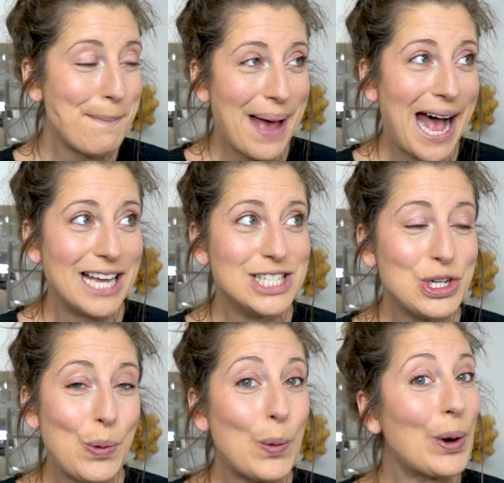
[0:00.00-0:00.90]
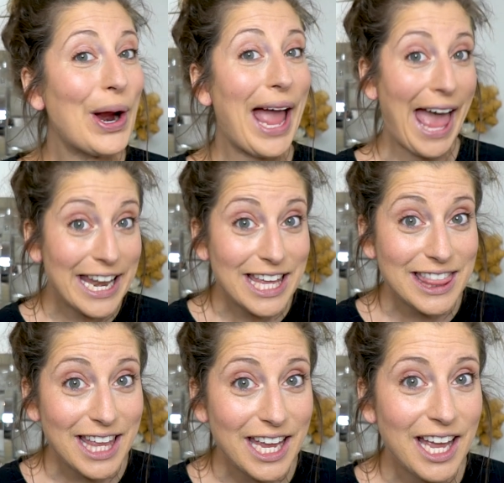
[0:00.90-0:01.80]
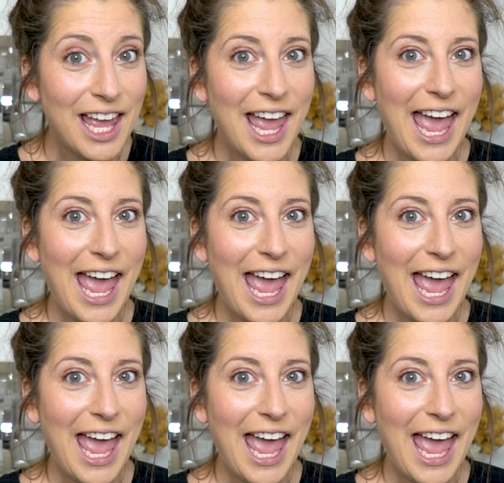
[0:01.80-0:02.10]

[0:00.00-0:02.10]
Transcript: a mask or anything,